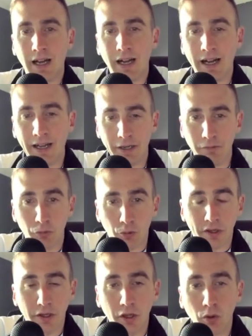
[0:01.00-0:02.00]
Hi
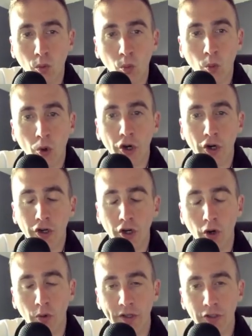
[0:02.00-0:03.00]
everyone. We're
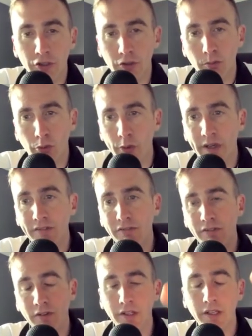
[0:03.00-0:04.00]
going to
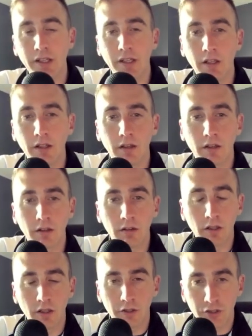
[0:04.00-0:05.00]
briefly
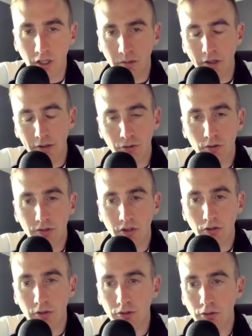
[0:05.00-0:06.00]
talk about dual
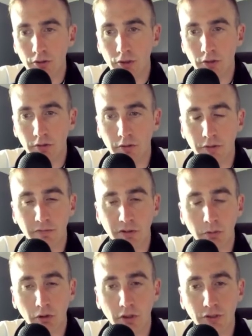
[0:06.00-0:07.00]
sequential external
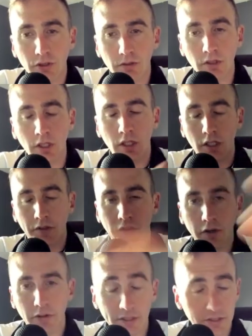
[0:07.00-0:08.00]
defibrillation.
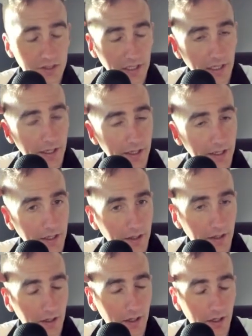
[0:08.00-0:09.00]
There is a
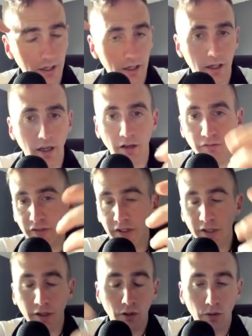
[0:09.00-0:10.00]

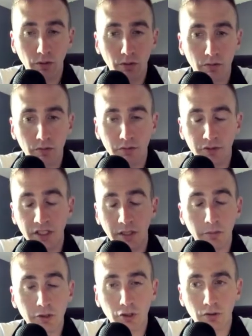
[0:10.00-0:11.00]
video
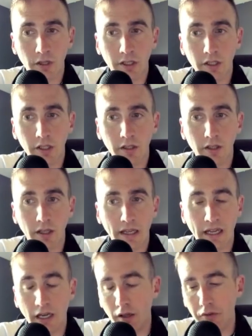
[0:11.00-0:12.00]
demonstrating
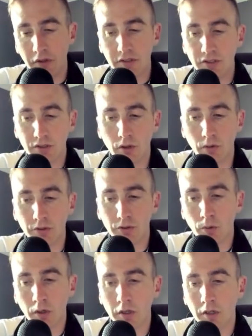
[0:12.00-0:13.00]
how this is going to
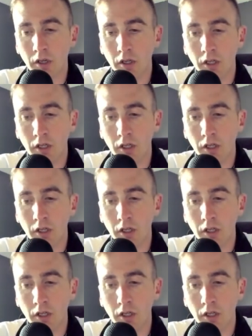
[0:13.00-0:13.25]
work,